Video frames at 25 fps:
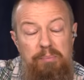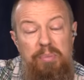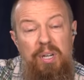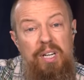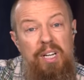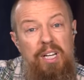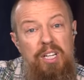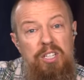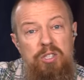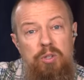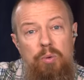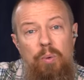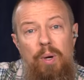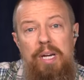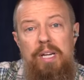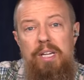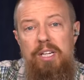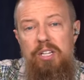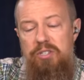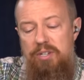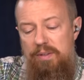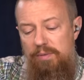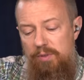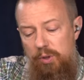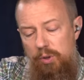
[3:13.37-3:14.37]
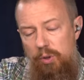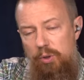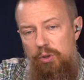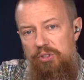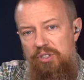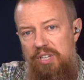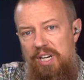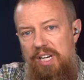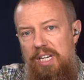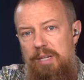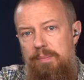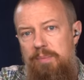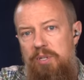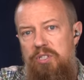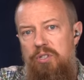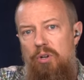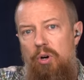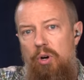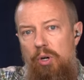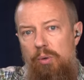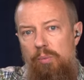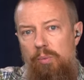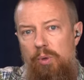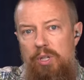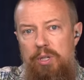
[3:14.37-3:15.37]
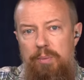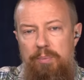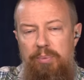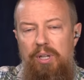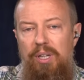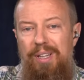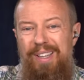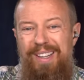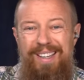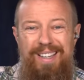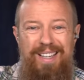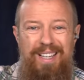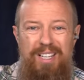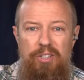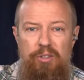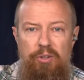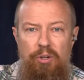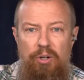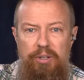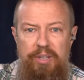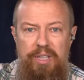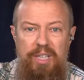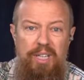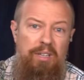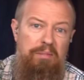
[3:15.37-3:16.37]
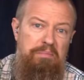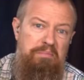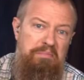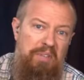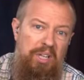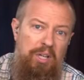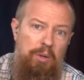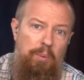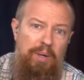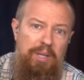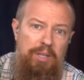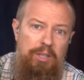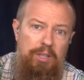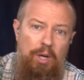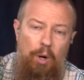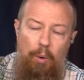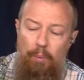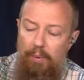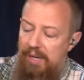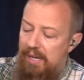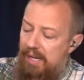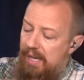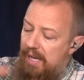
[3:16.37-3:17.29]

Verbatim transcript: but it's great because you have a little tiny piece of hardware, you plug it in, and you're on the air, and away you go.